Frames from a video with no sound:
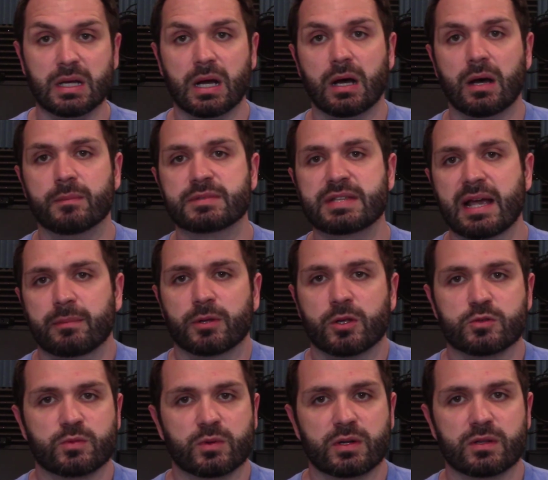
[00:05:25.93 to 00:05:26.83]
Um,
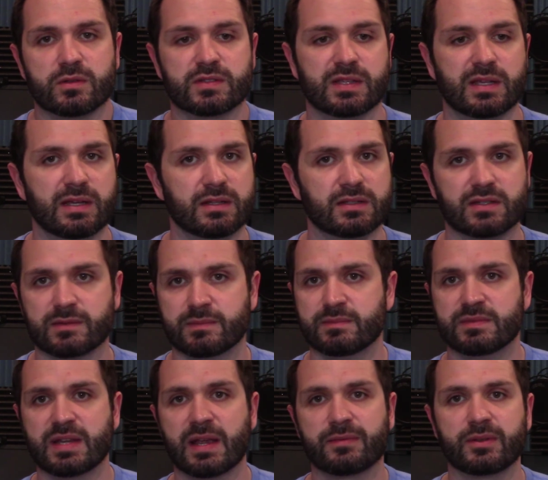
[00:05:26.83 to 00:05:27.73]
Tableau is one of those things.
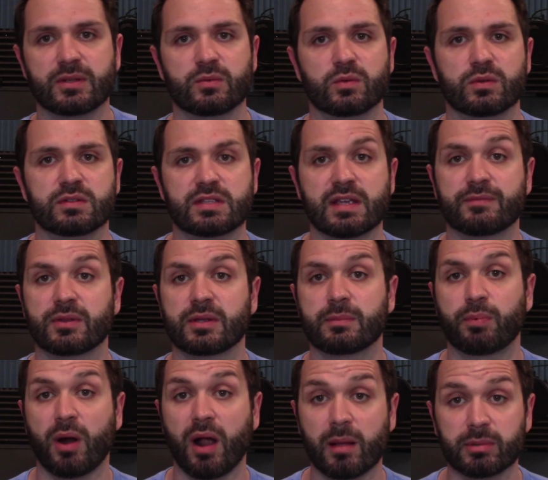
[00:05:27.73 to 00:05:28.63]
Definitely,
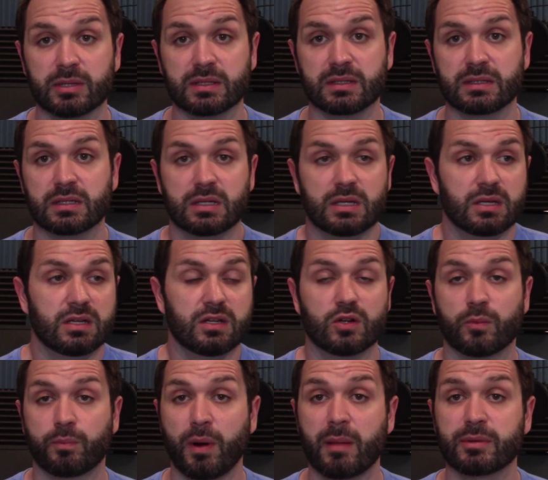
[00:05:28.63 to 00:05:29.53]
definitely, probably, you
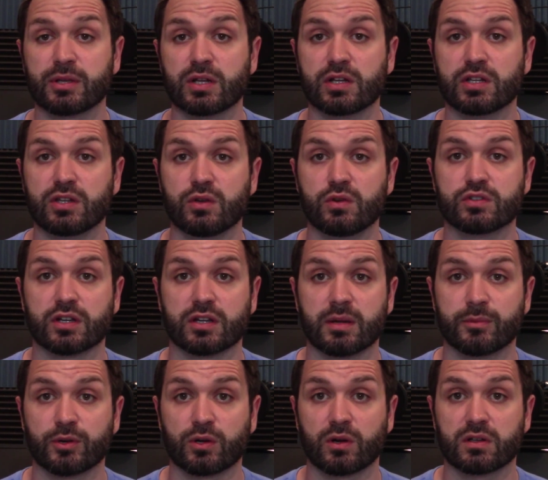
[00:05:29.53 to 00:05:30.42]
know, probably going to use or
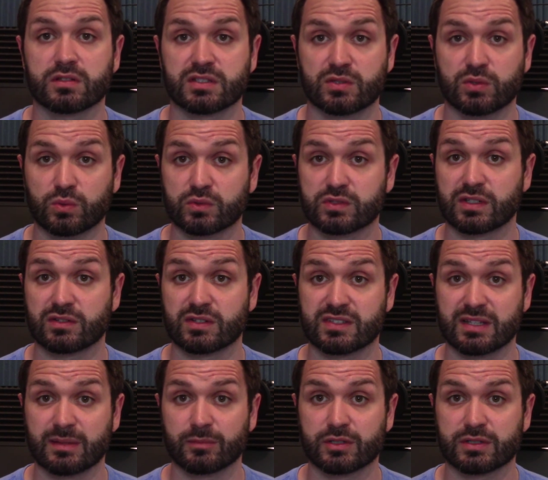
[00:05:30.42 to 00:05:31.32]
come across tools that are
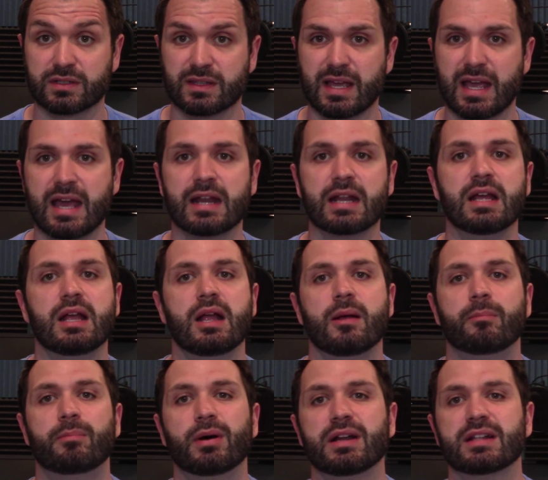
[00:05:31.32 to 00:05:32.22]
similar to that,
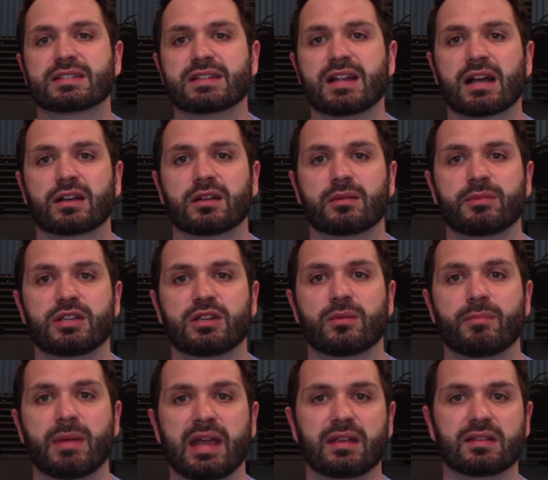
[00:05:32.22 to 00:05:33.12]
but it's not going to be
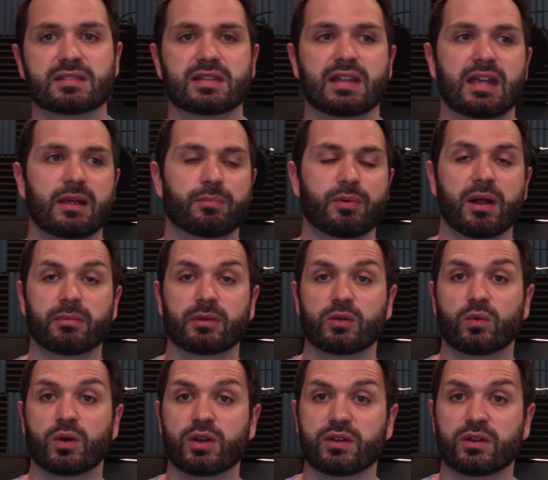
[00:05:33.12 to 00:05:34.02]
your mainstay.
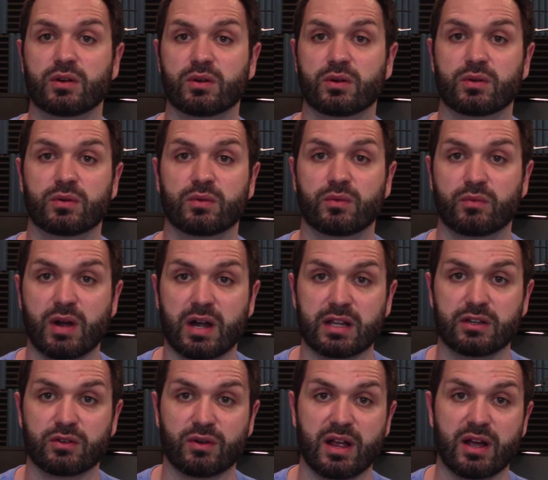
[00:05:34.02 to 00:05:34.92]
Probably where you're
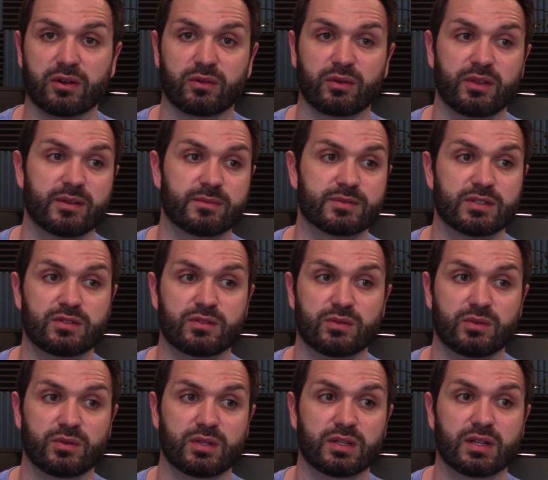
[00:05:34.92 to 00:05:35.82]
writing your algorithms and
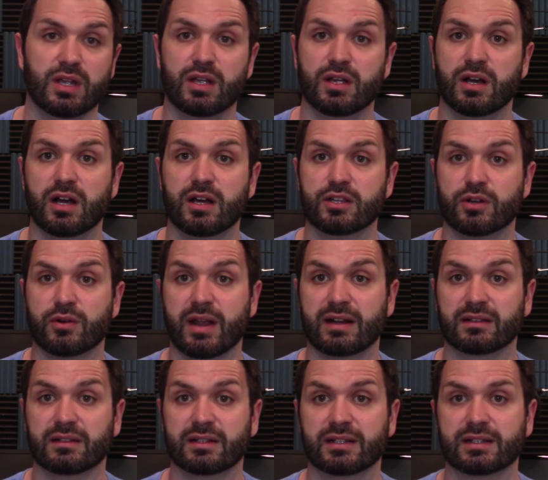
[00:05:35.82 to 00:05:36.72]
doing uh, your
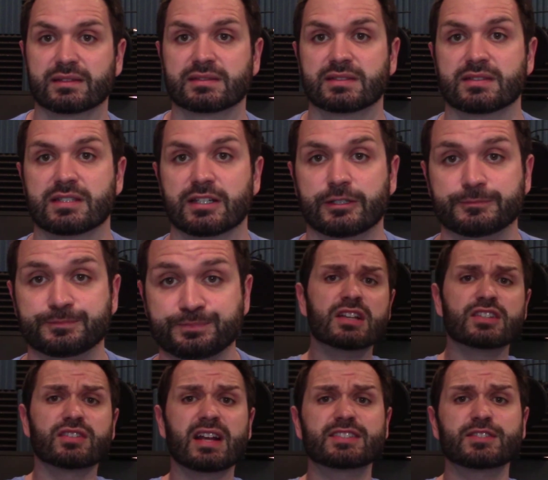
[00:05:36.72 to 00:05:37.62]
analytics. So,
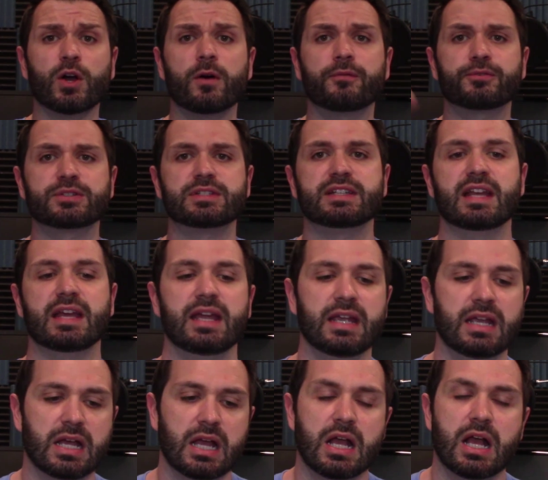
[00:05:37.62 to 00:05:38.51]
so that's all for
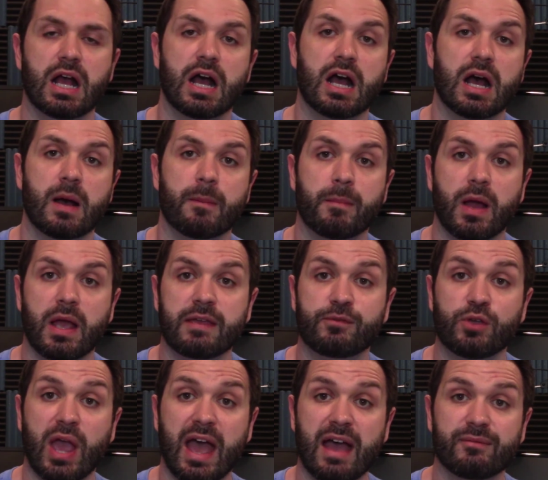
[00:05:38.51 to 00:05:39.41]
today. Um,
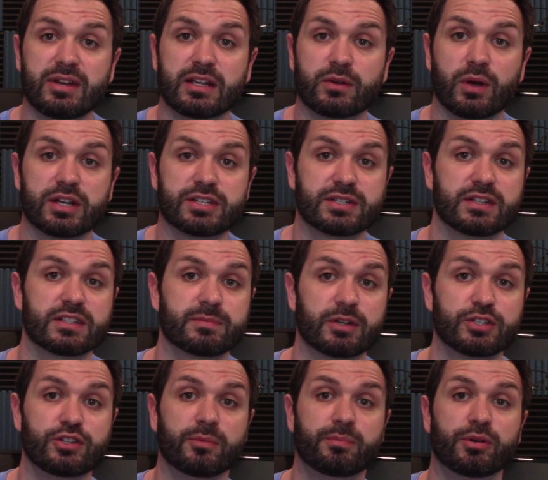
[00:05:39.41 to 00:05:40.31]
if you have any questions,
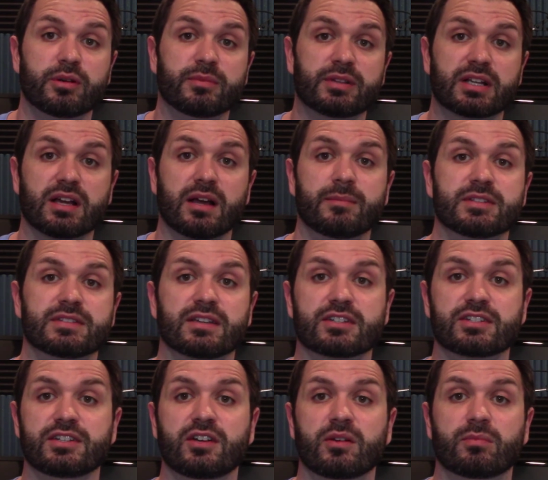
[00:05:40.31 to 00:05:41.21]
make sure you put them in the comment
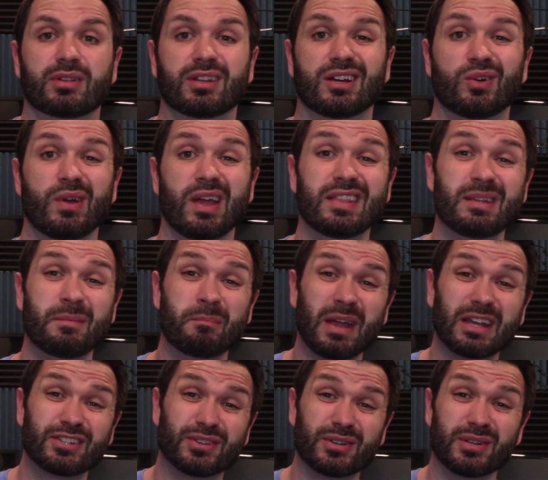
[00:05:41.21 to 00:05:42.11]
section here below, and then
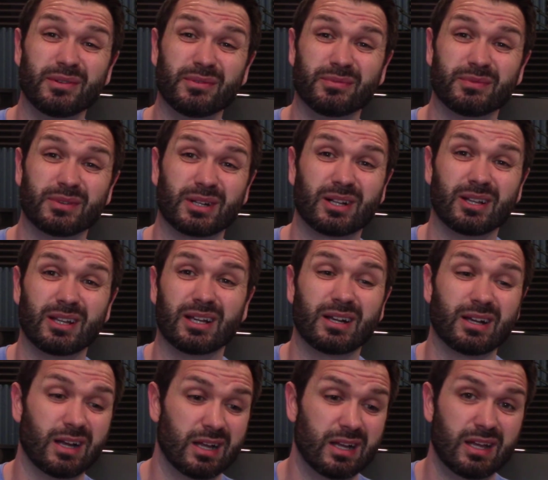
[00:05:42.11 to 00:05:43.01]
make sure you
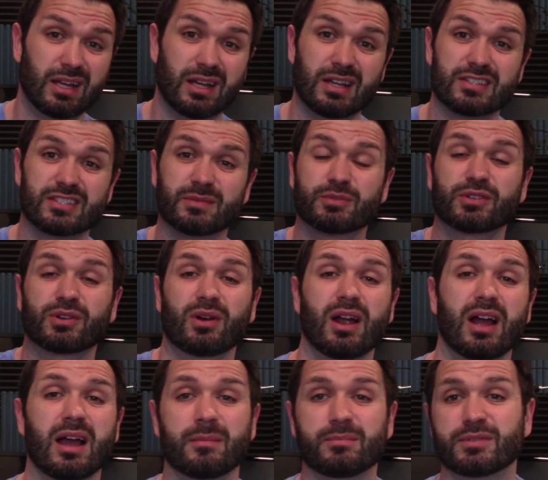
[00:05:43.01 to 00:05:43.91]
click
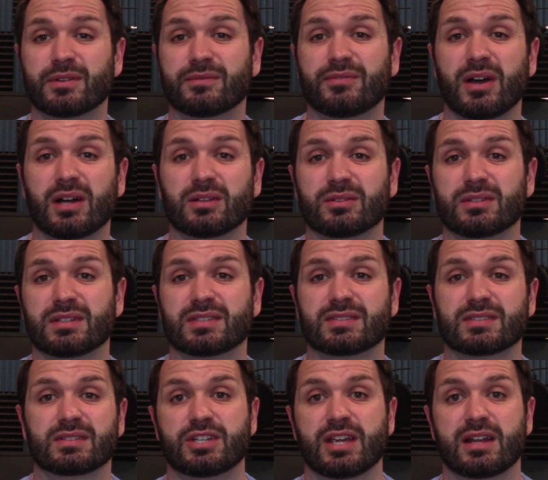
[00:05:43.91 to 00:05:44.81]
subscribe to follow
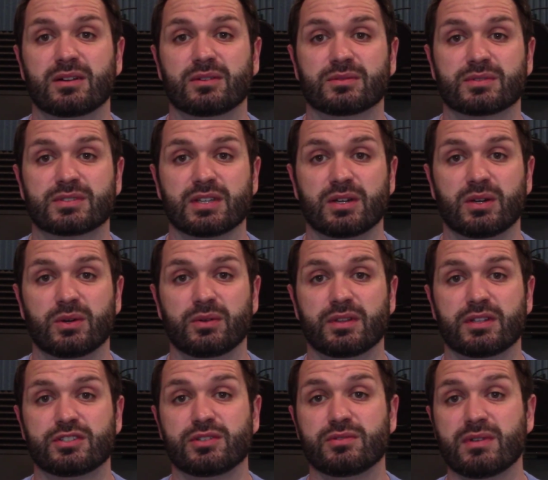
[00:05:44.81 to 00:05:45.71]
this channel so
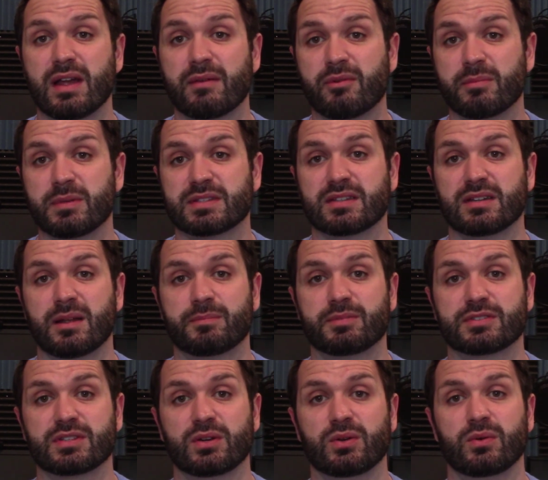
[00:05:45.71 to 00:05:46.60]
that you never miss an
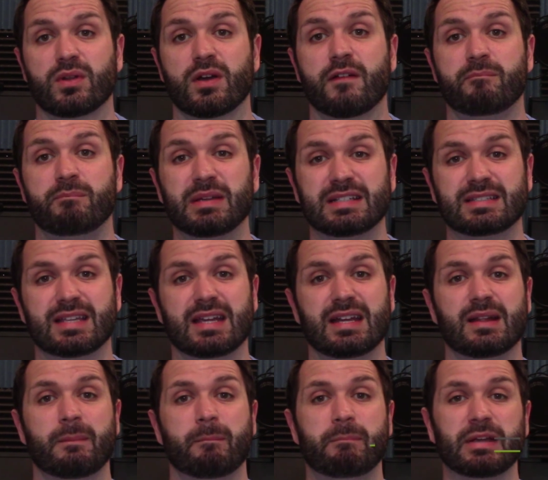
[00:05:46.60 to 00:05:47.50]
episode of Big
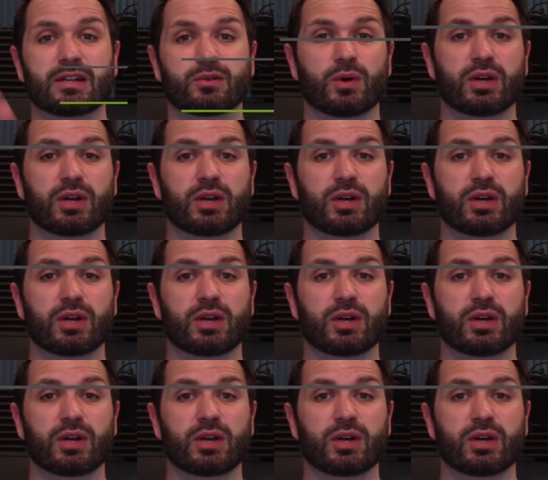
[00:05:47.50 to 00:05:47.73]
Data Big